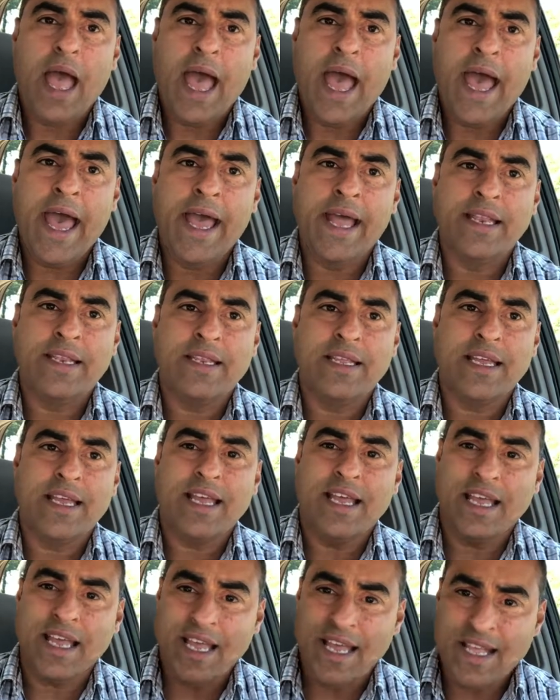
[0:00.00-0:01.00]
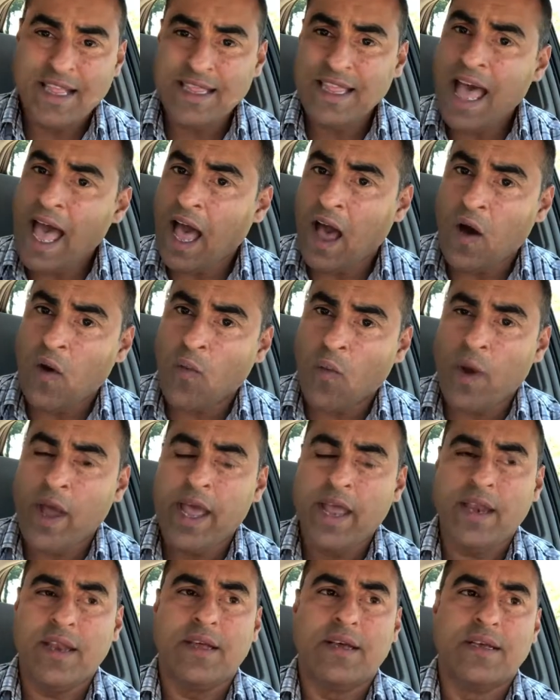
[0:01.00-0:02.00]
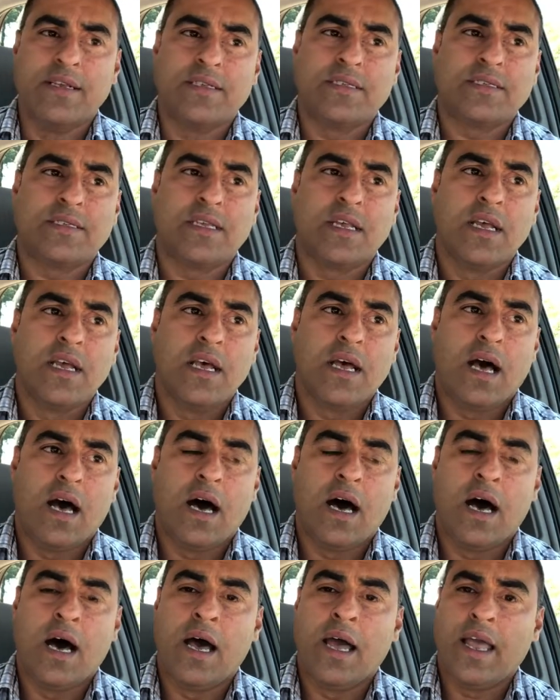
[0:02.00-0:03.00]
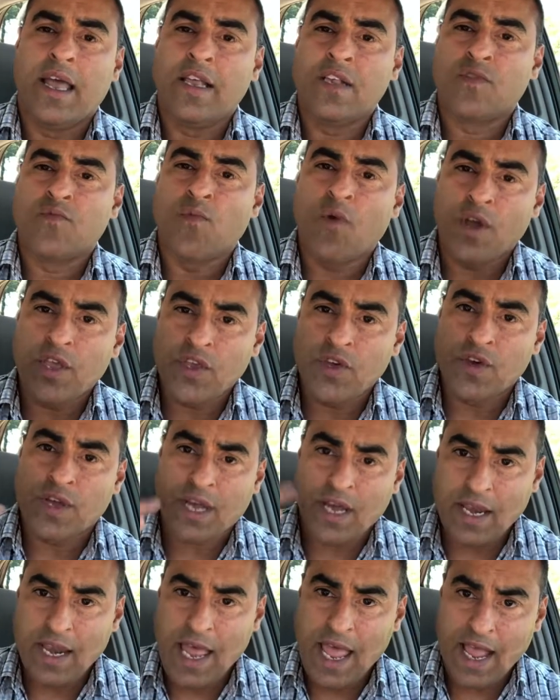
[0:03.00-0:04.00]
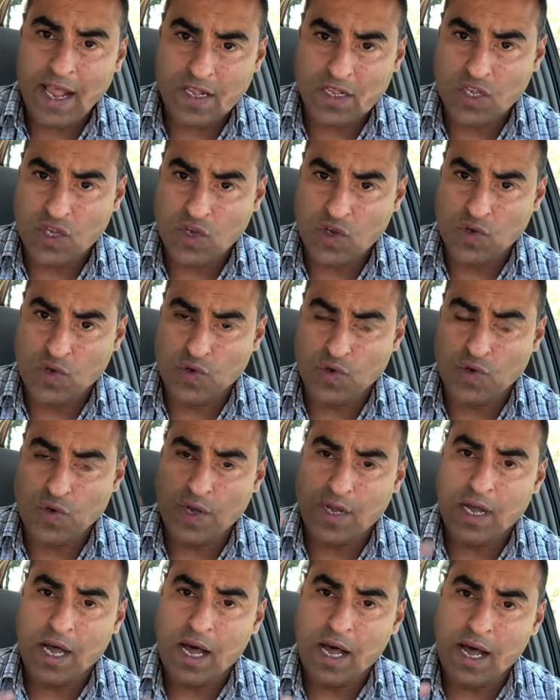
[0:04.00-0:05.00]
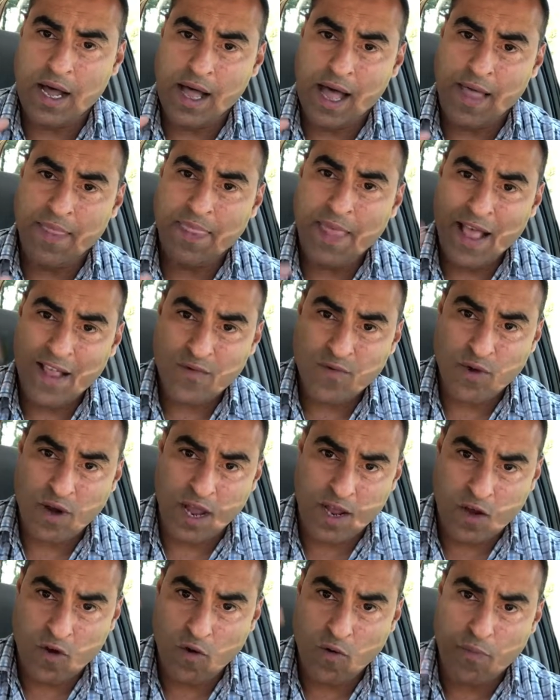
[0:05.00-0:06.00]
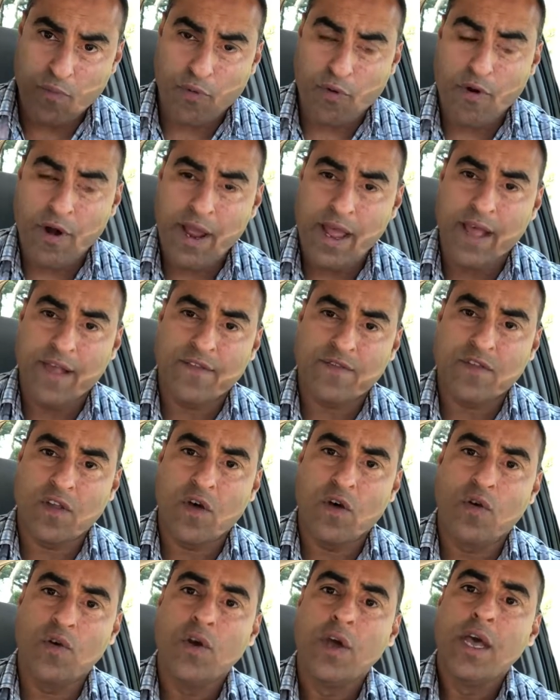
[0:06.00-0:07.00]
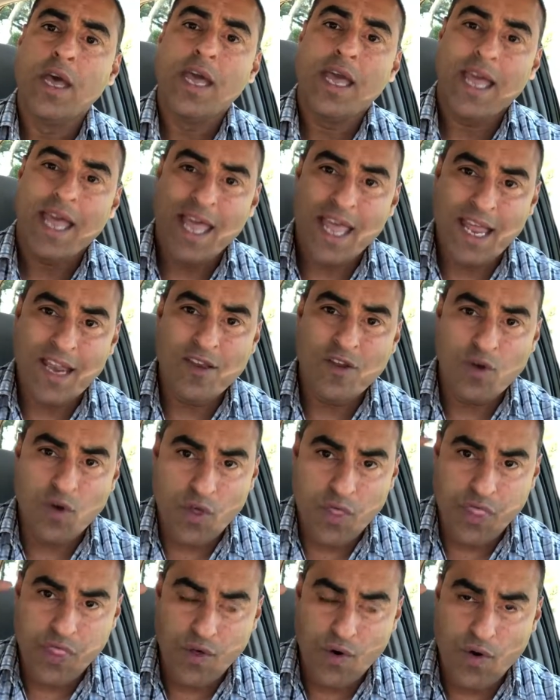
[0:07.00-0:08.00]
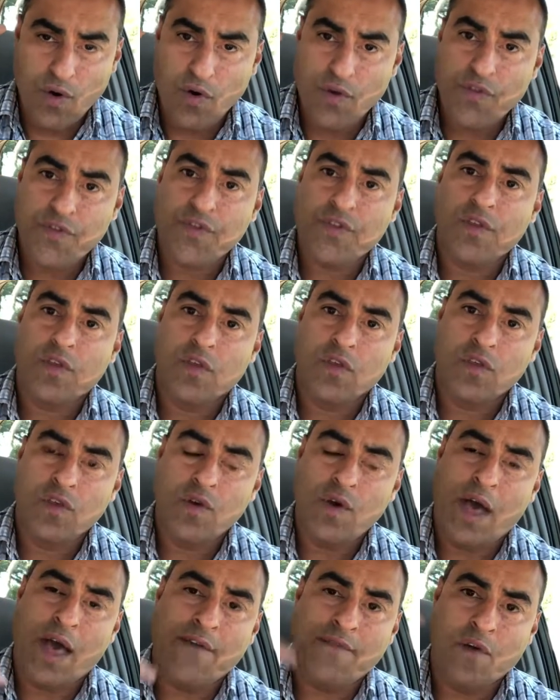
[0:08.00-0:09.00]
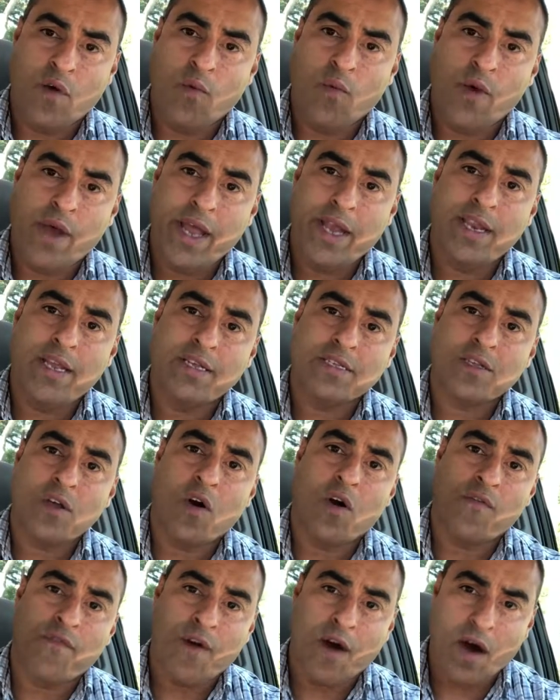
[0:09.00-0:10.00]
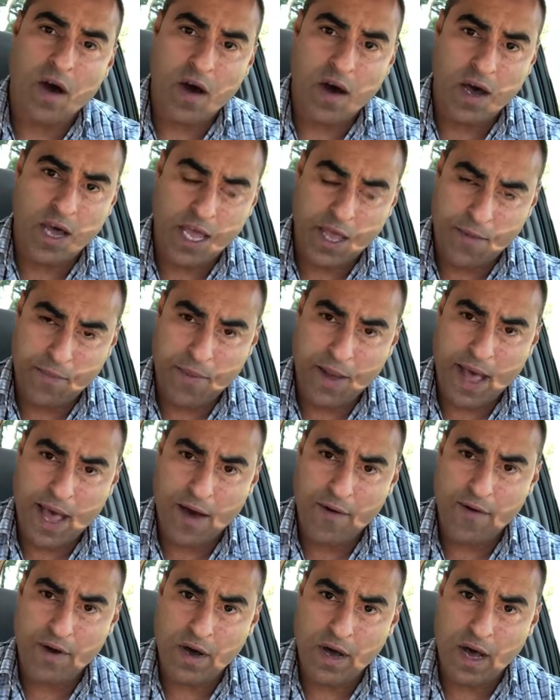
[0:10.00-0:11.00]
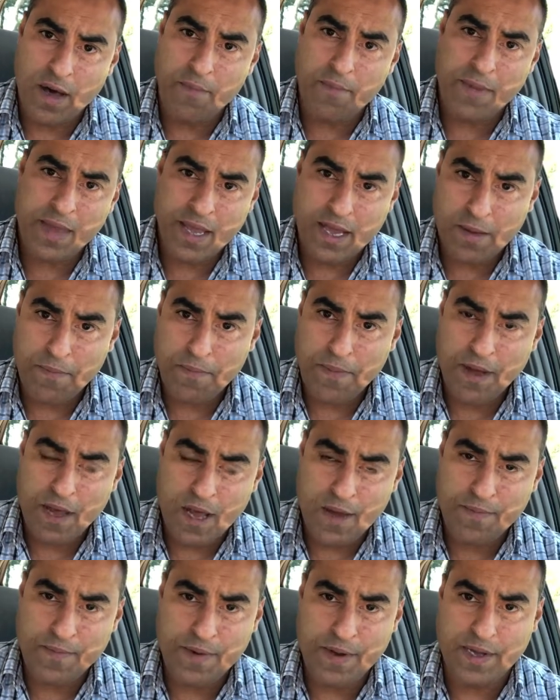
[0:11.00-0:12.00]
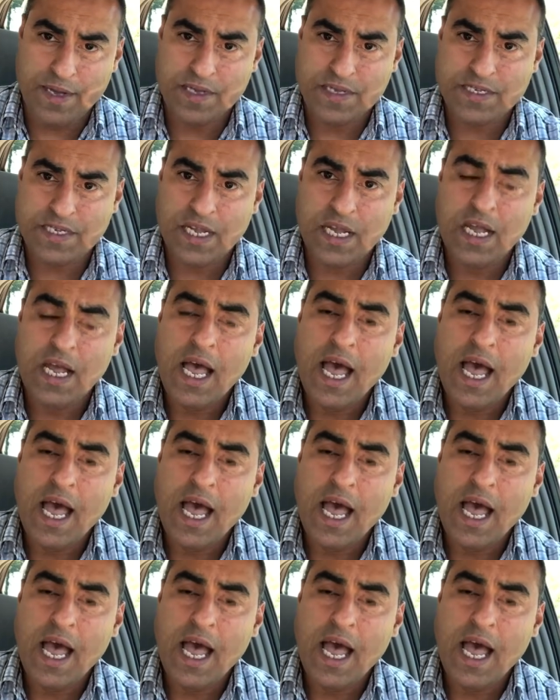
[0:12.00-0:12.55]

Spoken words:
And in that awareness is what you connect to, and that's what I call prayer. So in your thoughts, you have awareness of a higher power, a bigger purpose.